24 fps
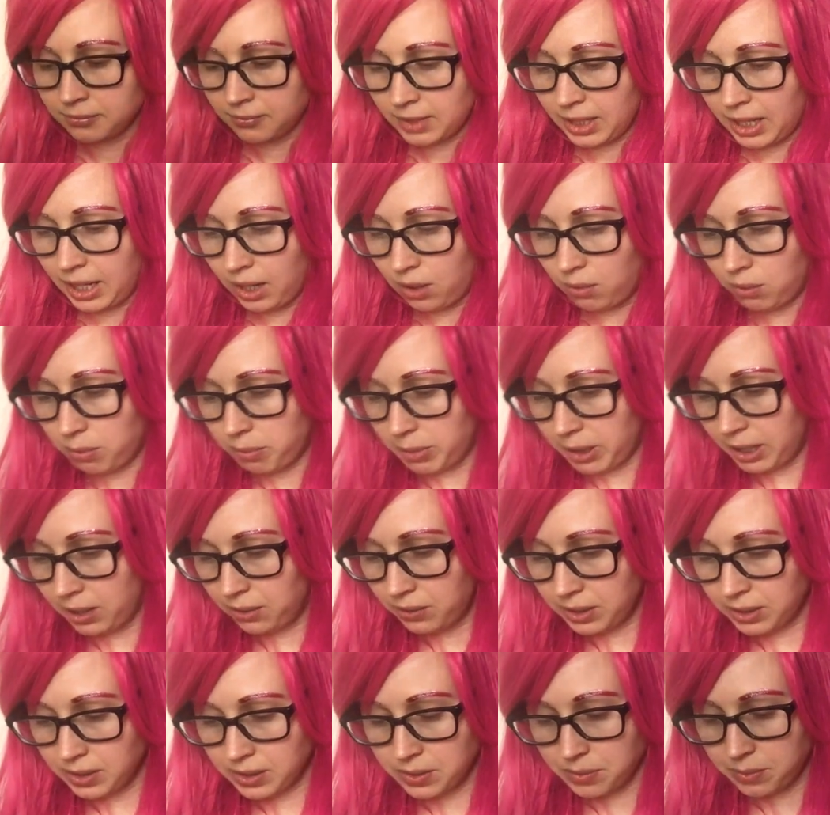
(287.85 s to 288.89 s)
How about
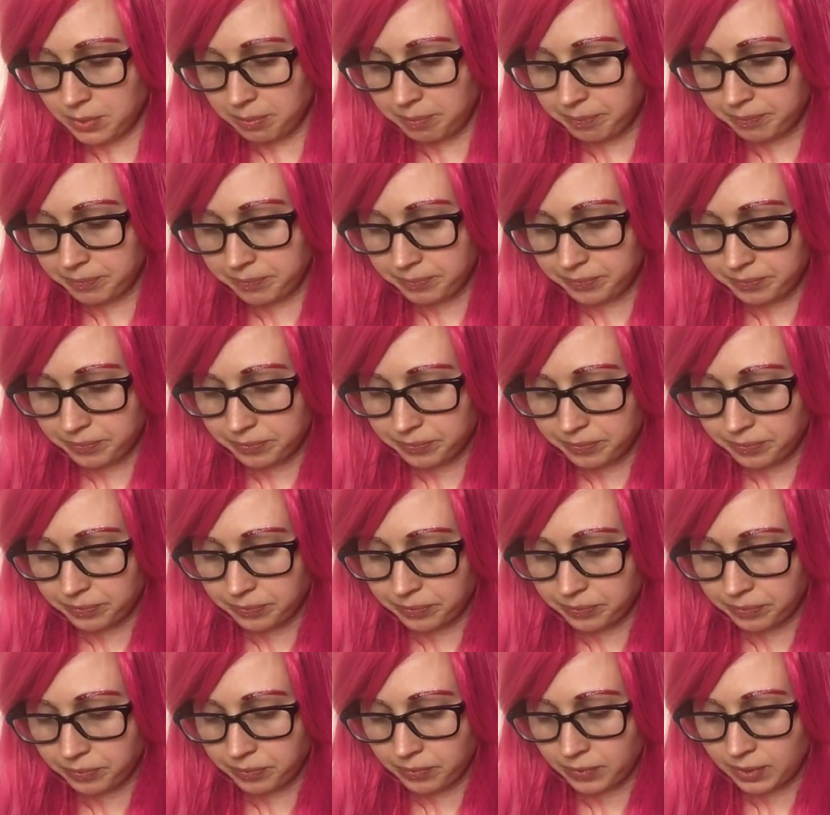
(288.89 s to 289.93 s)
this one?
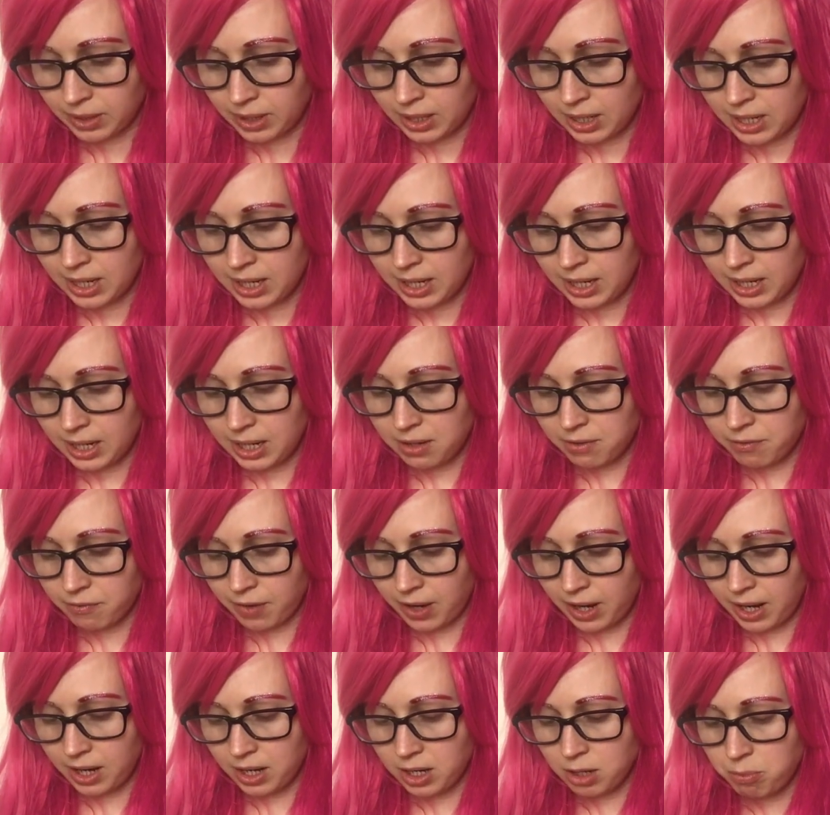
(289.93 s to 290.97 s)
If
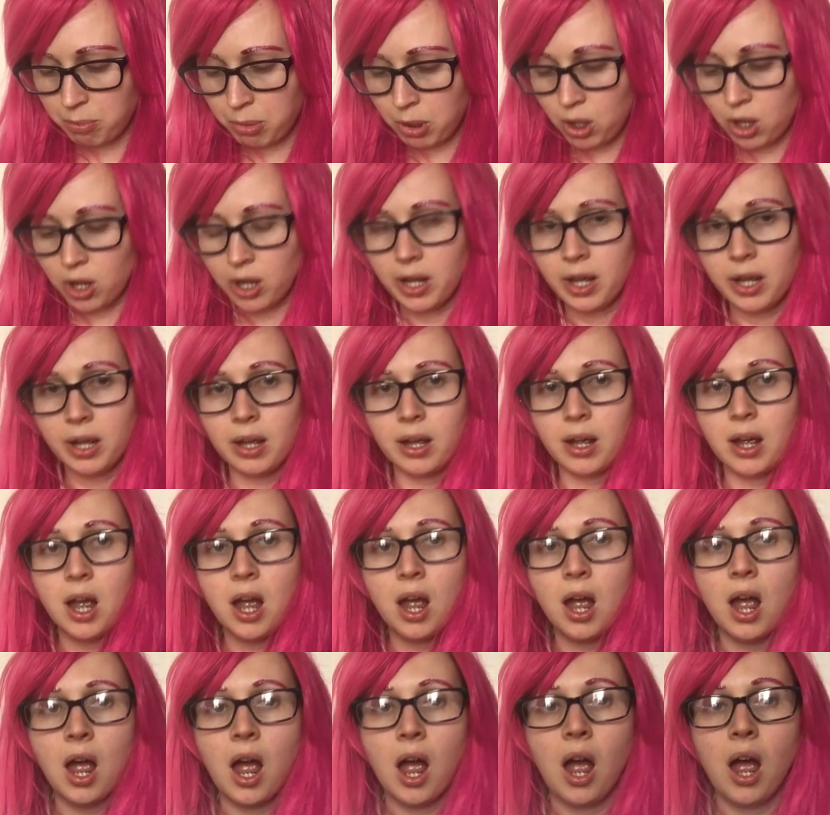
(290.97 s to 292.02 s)
I put a
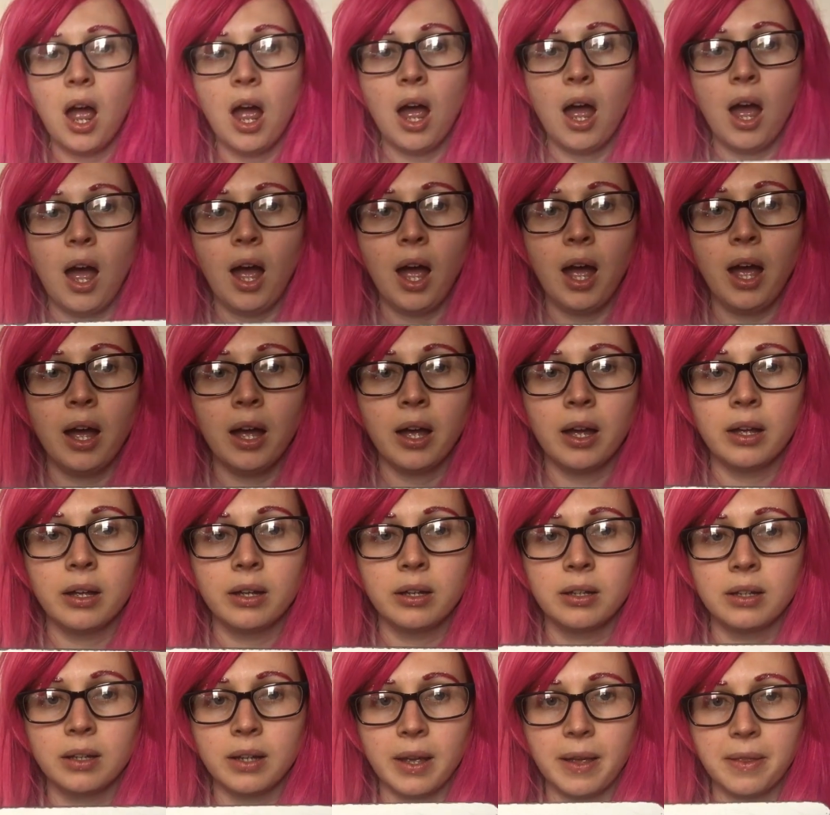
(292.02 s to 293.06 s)
h
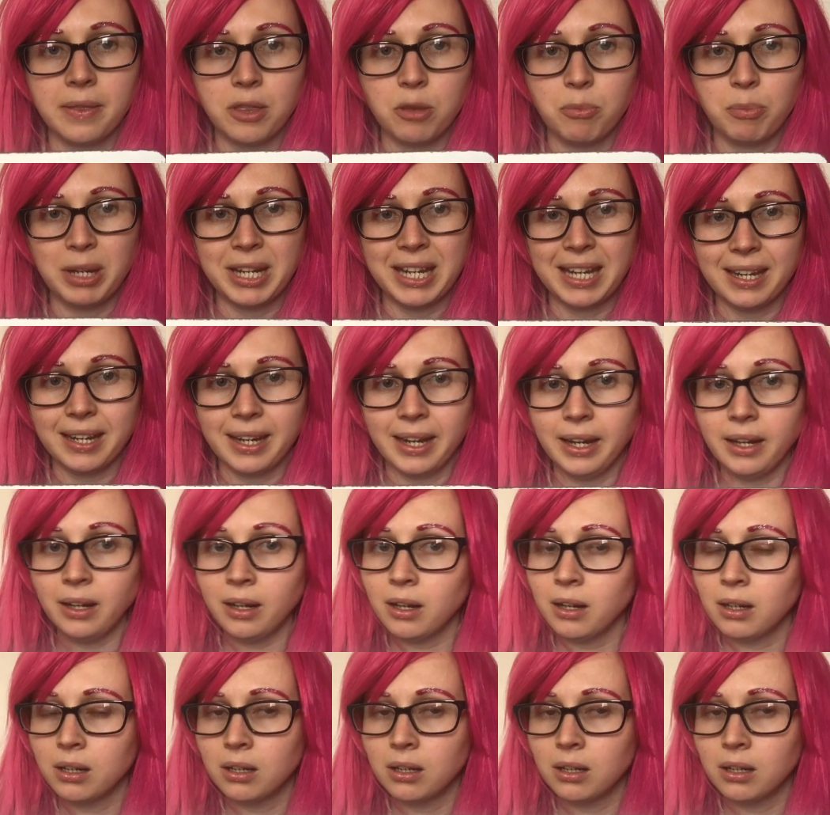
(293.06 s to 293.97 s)
at the beginning,